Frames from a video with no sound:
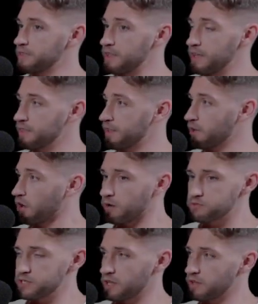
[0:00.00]
then they're
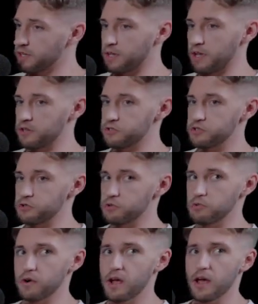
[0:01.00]
upselling
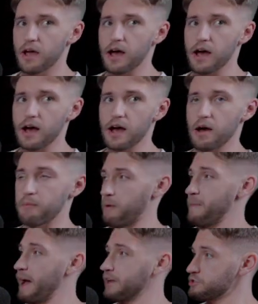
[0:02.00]
into
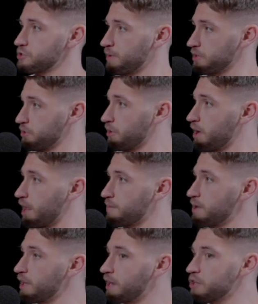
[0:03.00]
a mastermind, you know what I
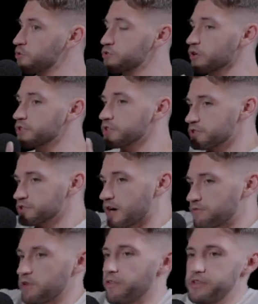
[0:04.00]
mean? And you start to
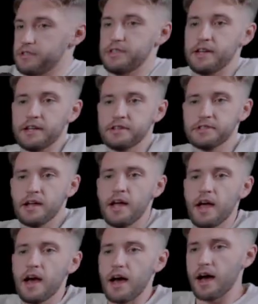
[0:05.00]
discover all these things.
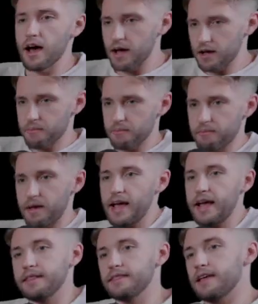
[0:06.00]
And
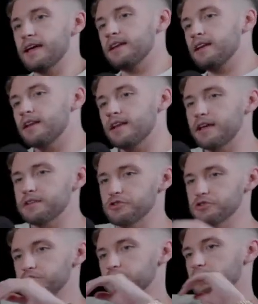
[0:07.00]
then it's
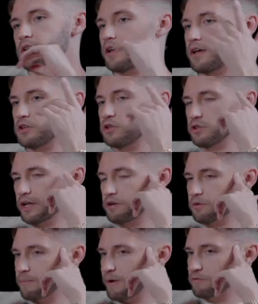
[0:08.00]
just
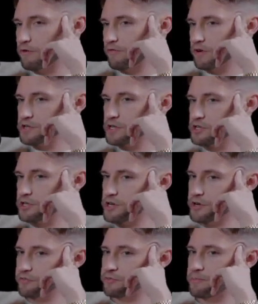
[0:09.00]
like about reverse
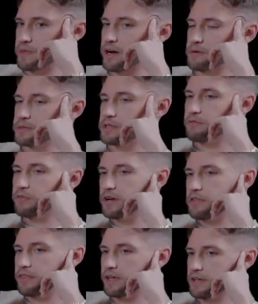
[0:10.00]
engineering from there. But the
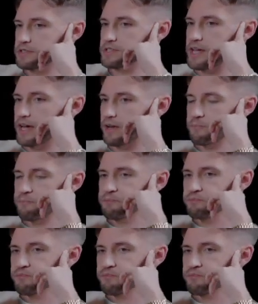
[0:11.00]
funny thing is that